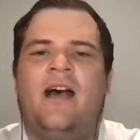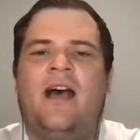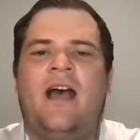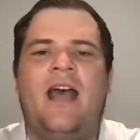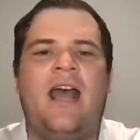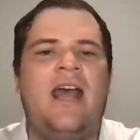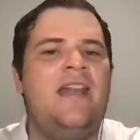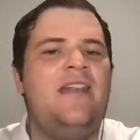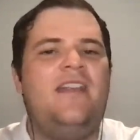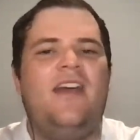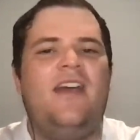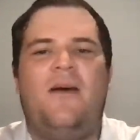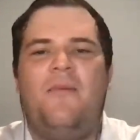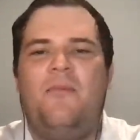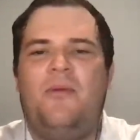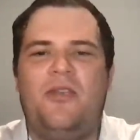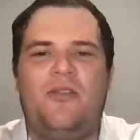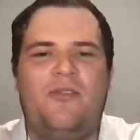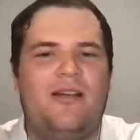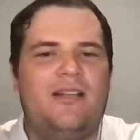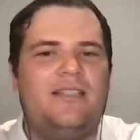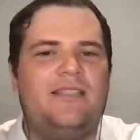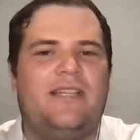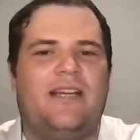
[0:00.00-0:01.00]

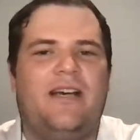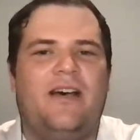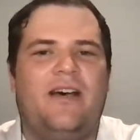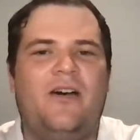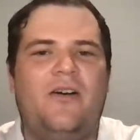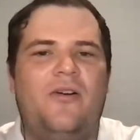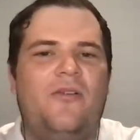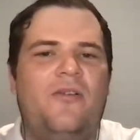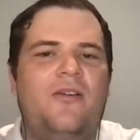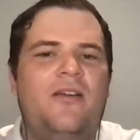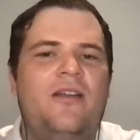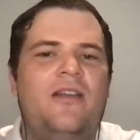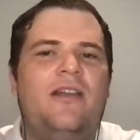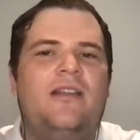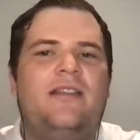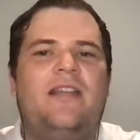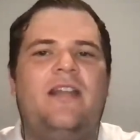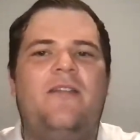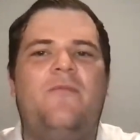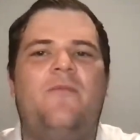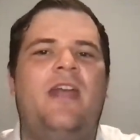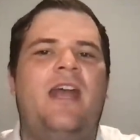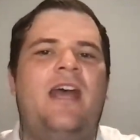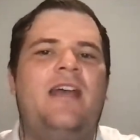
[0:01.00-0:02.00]
NWSL.
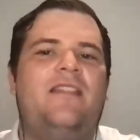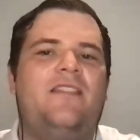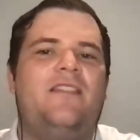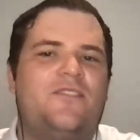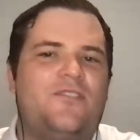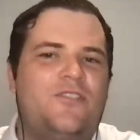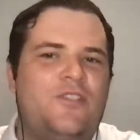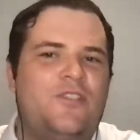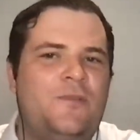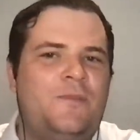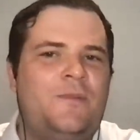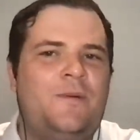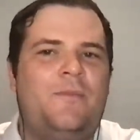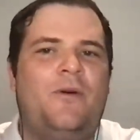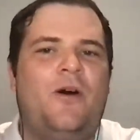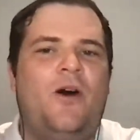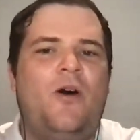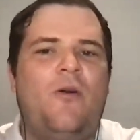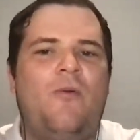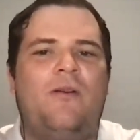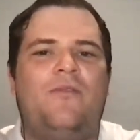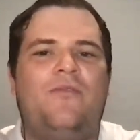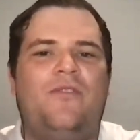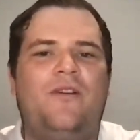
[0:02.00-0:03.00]
Then we had the Super
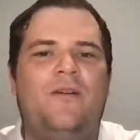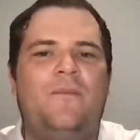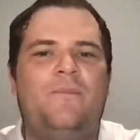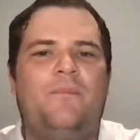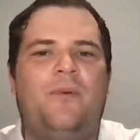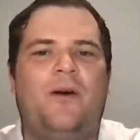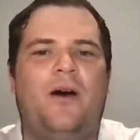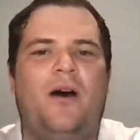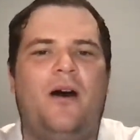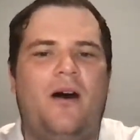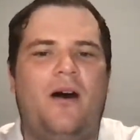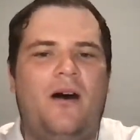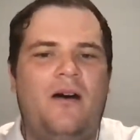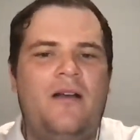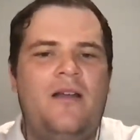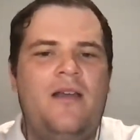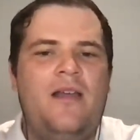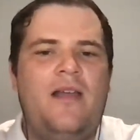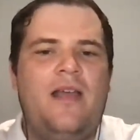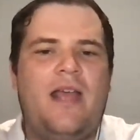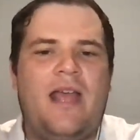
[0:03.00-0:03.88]
Bowl with football,